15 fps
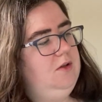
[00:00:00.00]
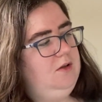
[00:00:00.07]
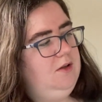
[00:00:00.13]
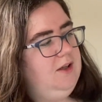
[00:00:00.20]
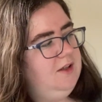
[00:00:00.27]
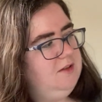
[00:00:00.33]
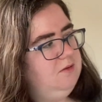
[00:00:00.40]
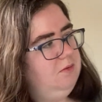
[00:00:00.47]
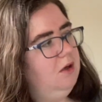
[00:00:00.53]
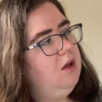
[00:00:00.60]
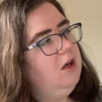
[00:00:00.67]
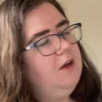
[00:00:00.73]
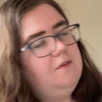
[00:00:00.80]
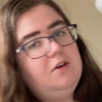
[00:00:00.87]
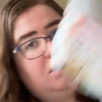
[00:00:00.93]
This
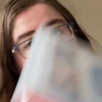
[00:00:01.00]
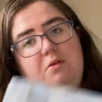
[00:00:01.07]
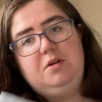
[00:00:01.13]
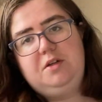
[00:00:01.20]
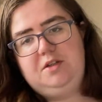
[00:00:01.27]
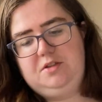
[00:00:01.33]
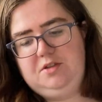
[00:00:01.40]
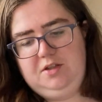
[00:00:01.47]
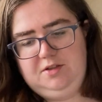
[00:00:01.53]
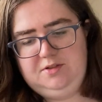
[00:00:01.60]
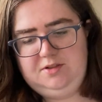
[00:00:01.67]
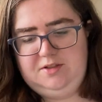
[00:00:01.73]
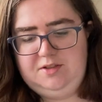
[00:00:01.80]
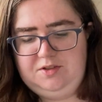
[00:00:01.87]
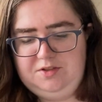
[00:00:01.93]
one I've not worked
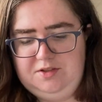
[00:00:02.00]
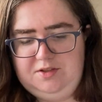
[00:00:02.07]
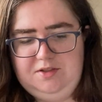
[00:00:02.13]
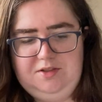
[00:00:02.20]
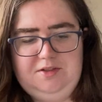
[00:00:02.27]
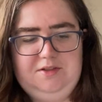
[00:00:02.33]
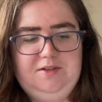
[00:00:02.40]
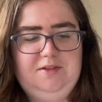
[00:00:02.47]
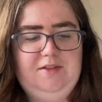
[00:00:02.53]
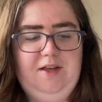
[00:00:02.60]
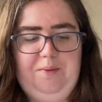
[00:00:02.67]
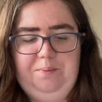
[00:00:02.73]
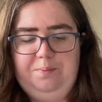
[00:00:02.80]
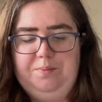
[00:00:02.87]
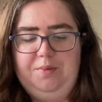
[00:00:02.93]
on since
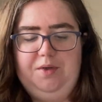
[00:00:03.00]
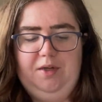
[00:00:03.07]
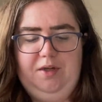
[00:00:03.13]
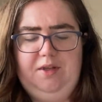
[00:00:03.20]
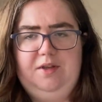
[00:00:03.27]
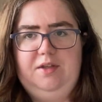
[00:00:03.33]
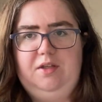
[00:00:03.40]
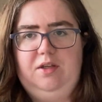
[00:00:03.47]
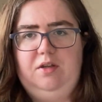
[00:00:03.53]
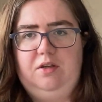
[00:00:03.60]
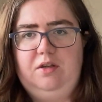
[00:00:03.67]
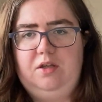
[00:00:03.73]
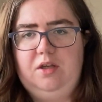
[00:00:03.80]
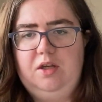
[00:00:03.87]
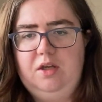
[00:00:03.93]
December, I
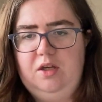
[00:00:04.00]
think.